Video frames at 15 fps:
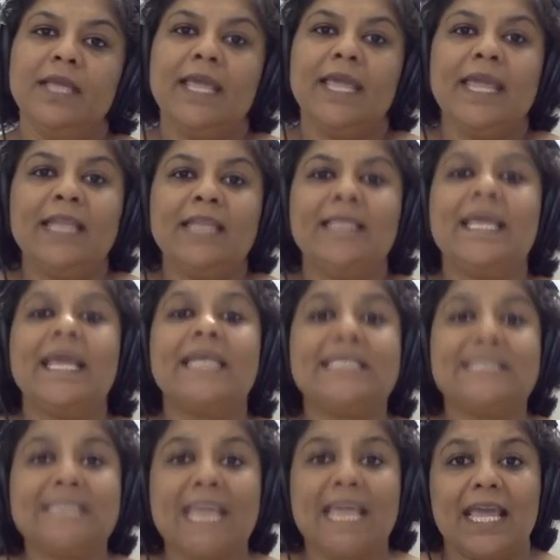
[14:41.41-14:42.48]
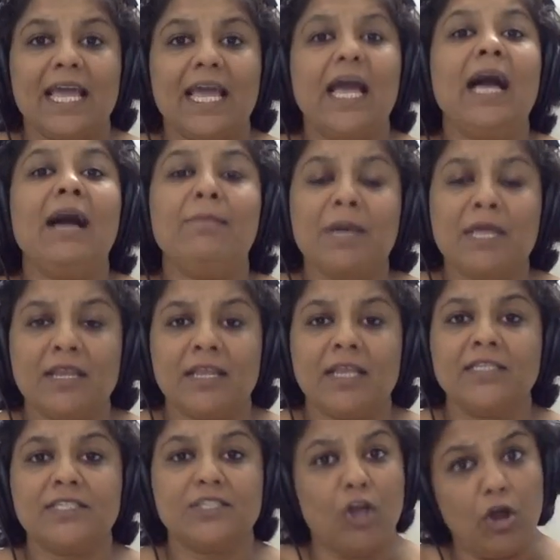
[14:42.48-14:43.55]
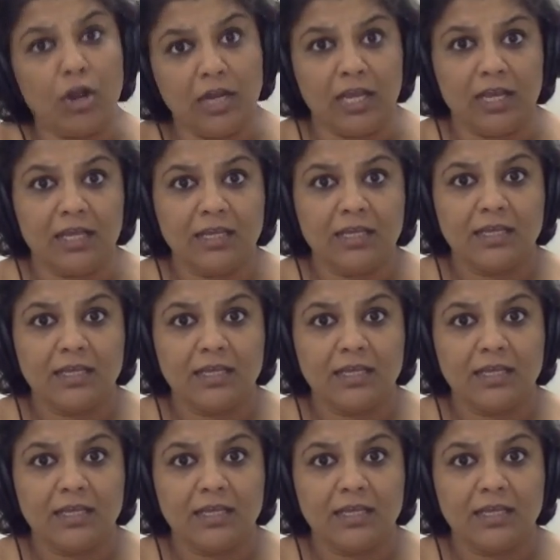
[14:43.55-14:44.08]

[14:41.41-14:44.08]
In the essay, American scholar